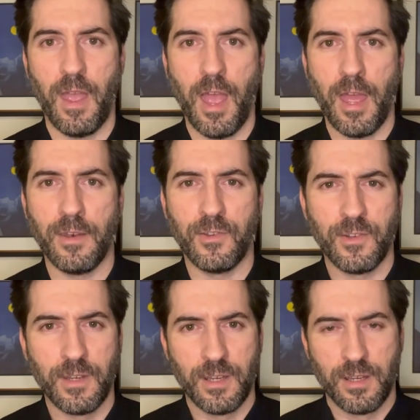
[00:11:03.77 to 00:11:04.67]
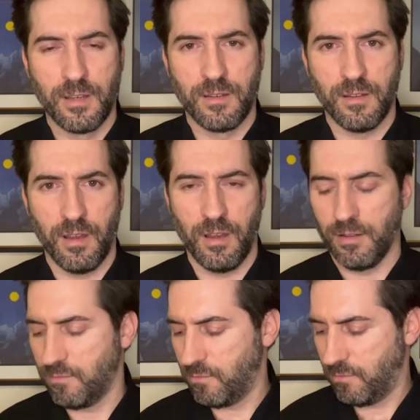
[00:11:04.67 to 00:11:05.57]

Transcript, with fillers: And uh,